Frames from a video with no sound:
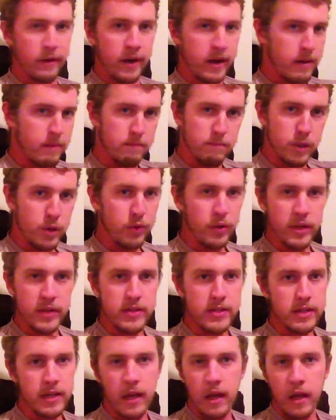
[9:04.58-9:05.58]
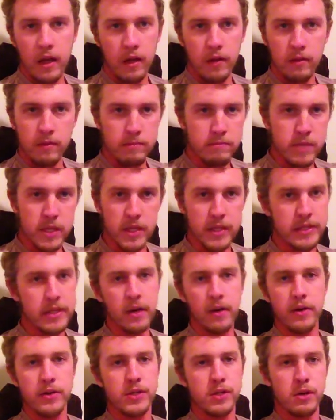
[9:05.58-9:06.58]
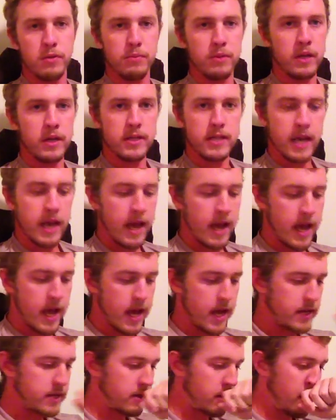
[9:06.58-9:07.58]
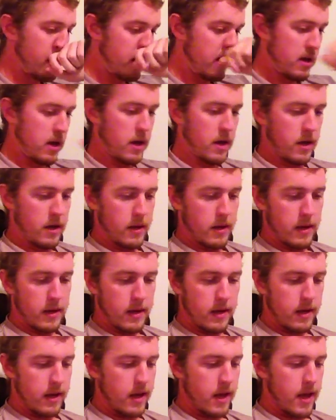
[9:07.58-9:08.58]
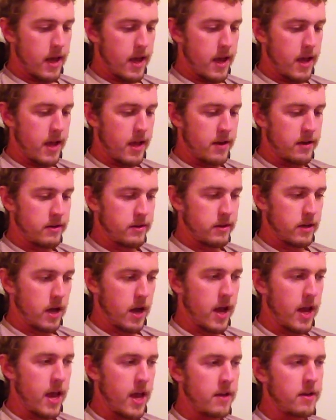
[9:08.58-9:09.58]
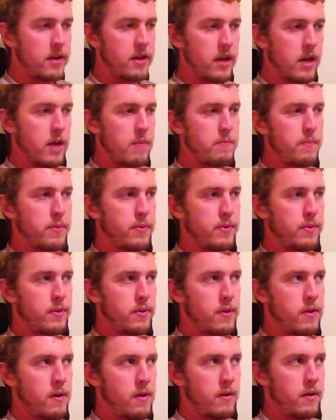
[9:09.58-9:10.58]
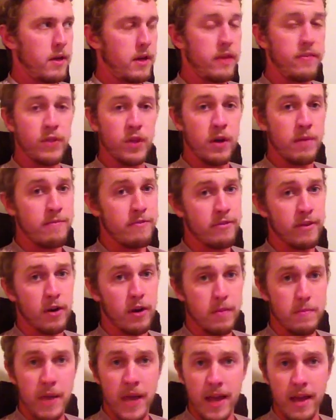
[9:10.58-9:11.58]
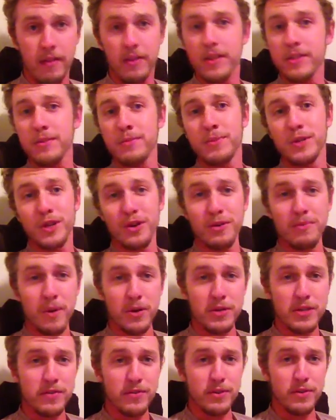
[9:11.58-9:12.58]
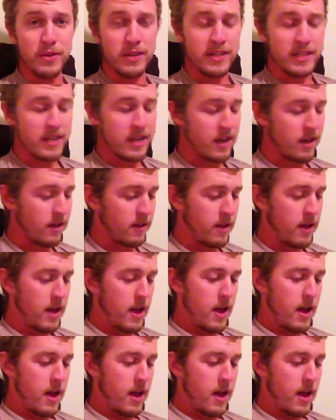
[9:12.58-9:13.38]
kind of boonie style military surplus hat, and I ended up, even though I'm very pale, as I'm sure most of you can tell,